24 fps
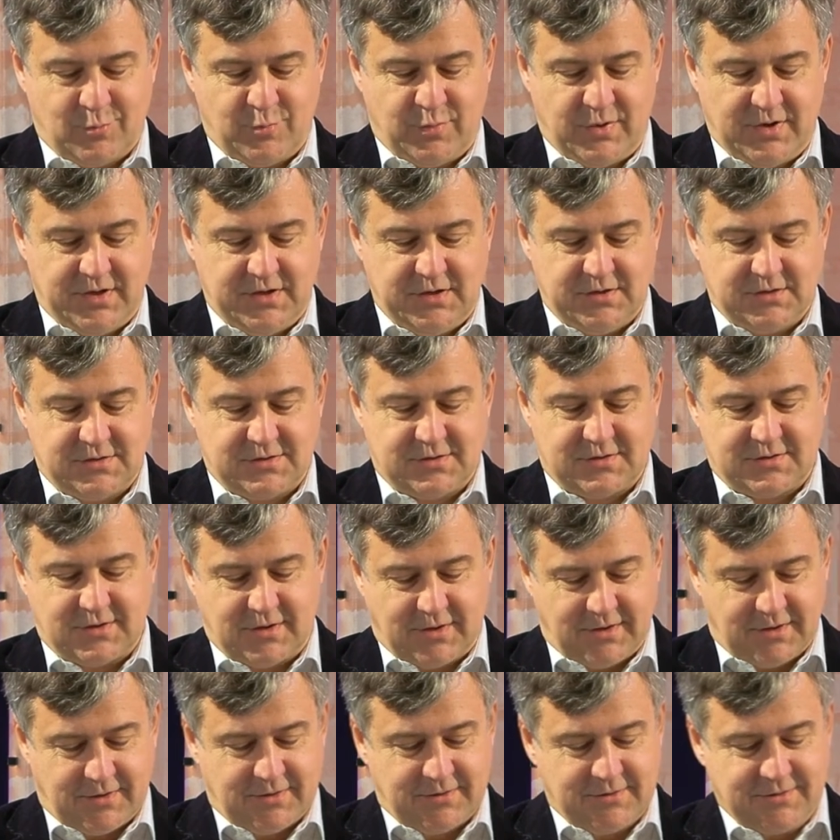please
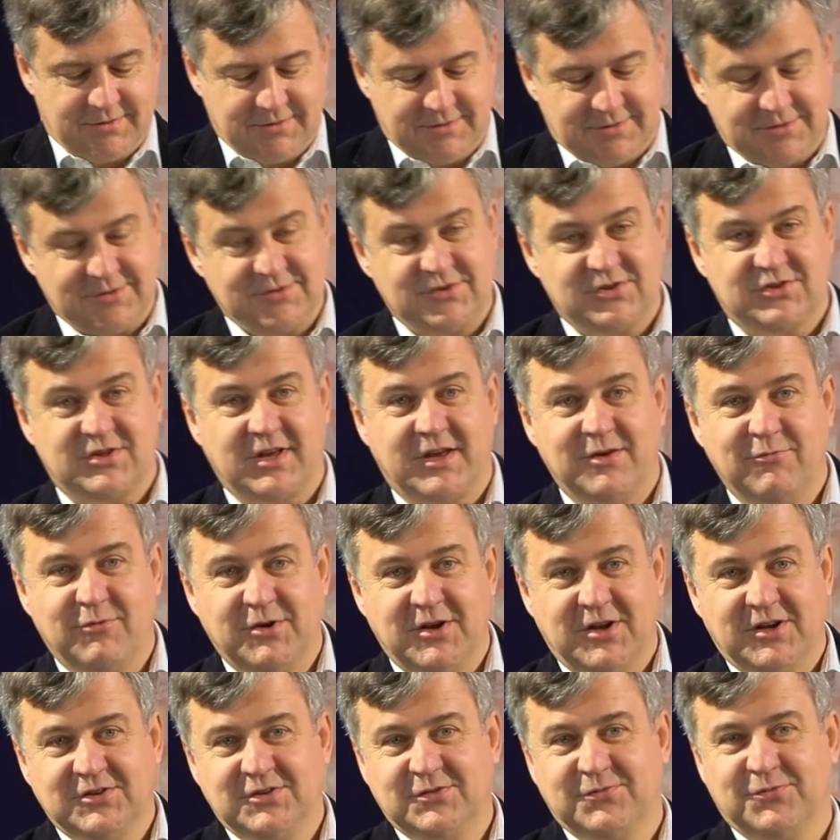stay
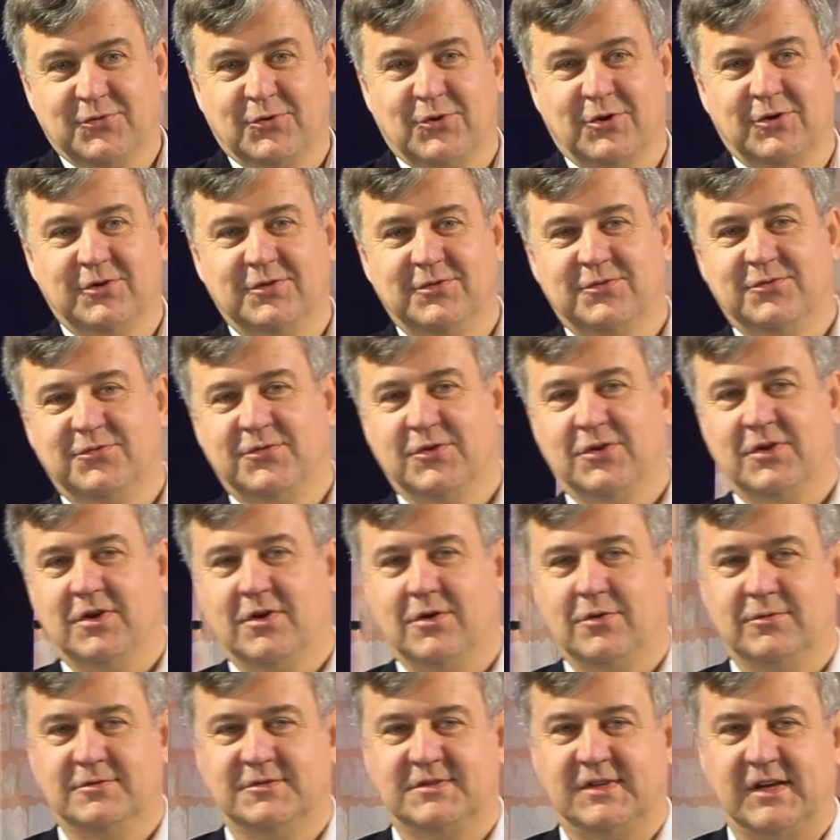with us for the
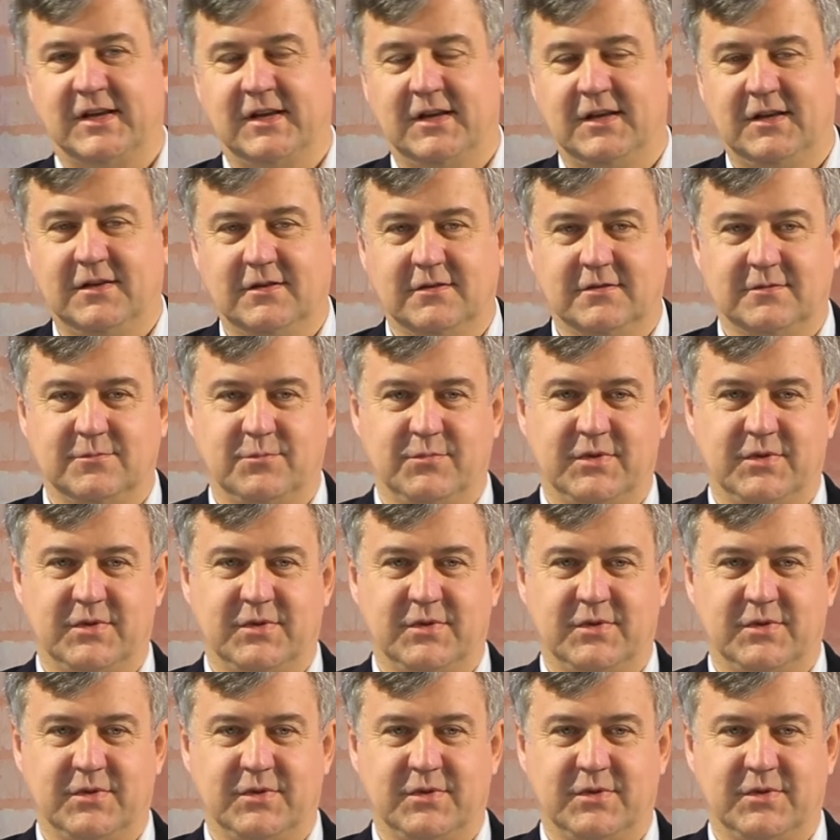whole day,